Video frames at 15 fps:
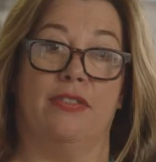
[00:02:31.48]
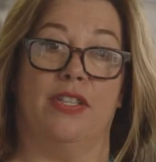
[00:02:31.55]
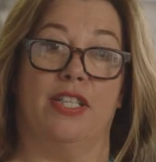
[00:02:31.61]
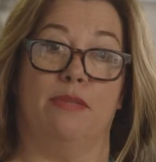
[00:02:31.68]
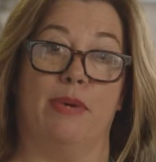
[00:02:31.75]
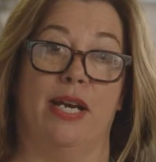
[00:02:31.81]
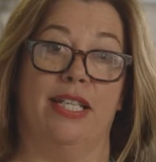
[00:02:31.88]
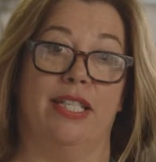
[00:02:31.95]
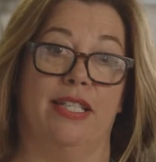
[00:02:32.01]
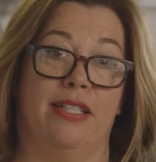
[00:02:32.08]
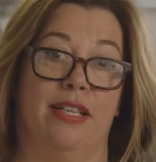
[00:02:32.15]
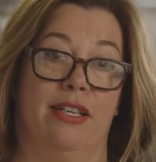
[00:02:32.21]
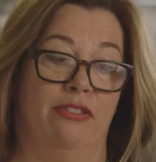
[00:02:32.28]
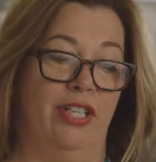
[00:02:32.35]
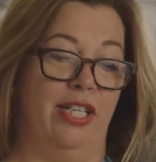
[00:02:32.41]
of the spices
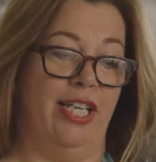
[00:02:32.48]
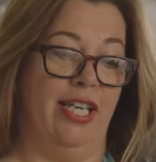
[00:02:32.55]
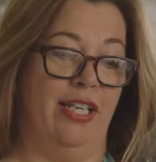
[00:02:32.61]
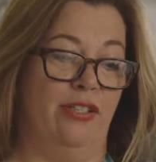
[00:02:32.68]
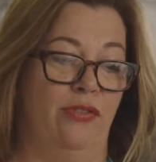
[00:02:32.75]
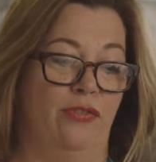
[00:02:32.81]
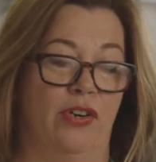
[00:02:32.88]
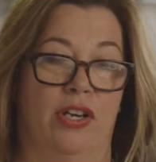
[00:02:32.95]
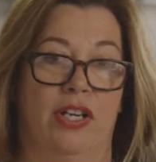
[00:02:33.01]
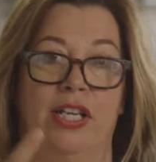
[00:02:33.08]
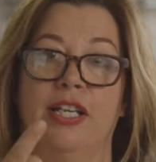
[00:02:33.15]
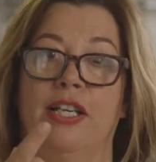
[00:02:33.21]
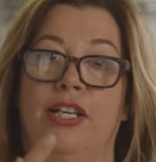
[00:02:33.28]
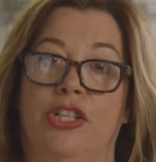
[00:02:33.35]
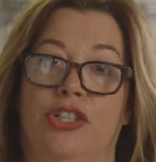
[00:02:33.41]
that are in here, you've got
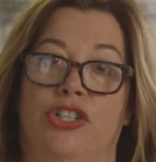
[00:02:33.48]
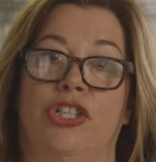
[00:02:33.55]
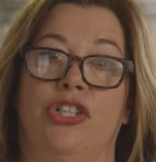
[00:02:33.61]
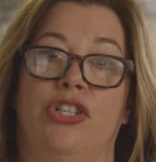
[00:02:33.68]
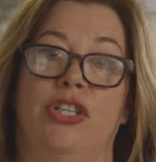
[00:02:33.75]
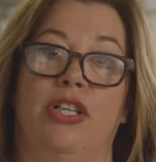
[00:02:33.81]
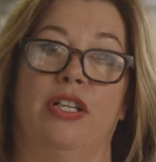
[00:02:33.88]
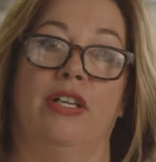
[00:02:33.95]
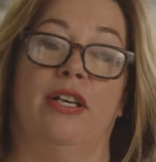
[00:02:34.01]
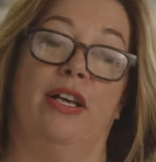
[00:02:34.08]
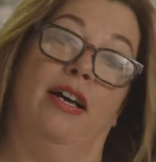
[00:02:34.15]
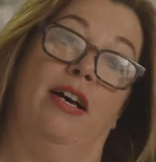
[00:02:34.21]
ginger,